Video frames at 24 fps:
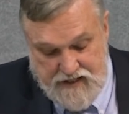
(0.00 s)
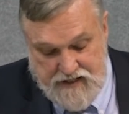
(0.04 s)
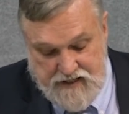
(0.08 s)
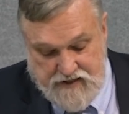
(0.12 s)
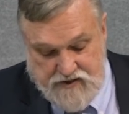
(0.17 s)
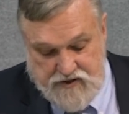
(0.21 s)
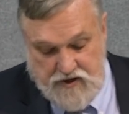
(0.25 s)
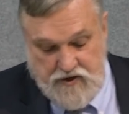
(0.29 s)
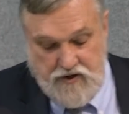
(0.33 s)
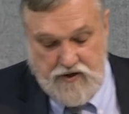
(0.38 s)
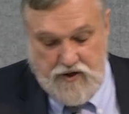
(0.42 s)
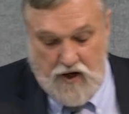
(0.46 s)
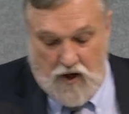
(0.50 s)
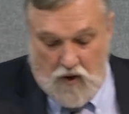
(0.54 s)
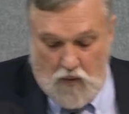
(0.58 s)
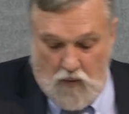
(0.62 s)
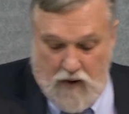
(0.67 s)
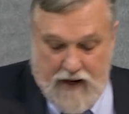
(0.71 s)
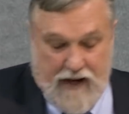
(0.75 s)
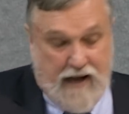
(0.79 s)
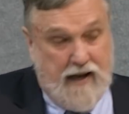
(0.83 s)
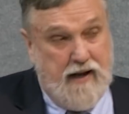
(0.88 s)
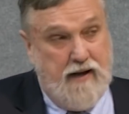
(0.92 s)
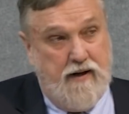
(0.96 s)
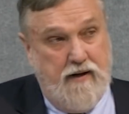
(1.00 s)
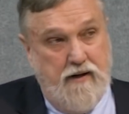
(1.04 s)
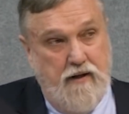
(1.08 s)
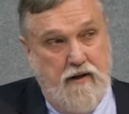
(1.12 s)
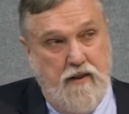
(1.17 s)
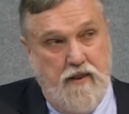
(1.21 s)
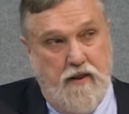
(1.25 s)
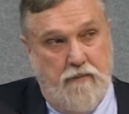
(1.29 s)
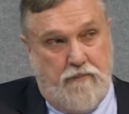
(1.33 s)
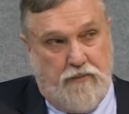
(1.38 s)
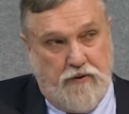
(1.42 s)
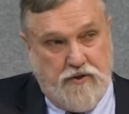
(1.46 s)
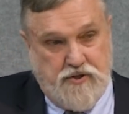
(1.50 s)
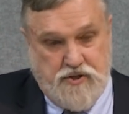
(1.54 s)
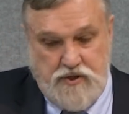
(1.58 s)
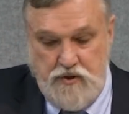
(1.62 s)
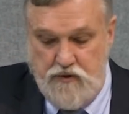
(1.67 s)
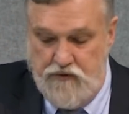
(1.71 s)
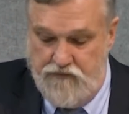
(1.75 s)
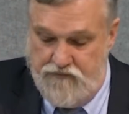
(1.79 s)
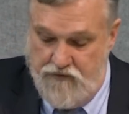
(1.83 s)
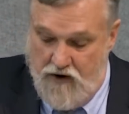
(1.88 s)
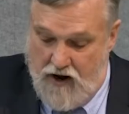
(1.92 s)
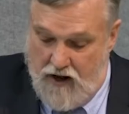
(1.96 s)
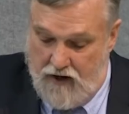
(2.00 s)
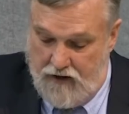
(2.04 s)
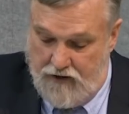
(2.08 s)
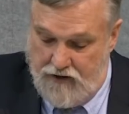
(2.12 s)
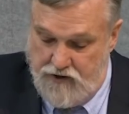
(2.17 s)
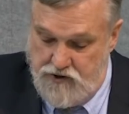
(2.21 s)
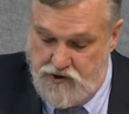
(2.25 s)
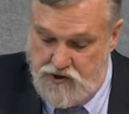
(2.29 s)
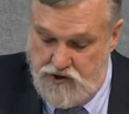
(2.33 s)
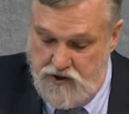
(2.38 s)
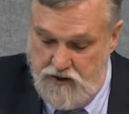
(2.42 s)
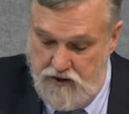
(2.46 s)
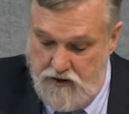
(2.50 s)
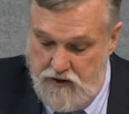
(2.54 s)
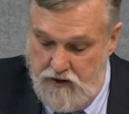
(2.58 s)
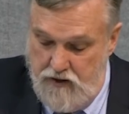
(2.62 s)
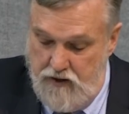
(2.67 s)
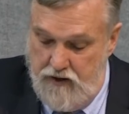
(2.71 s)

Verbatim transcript: is in no way the pursuit of knowledge.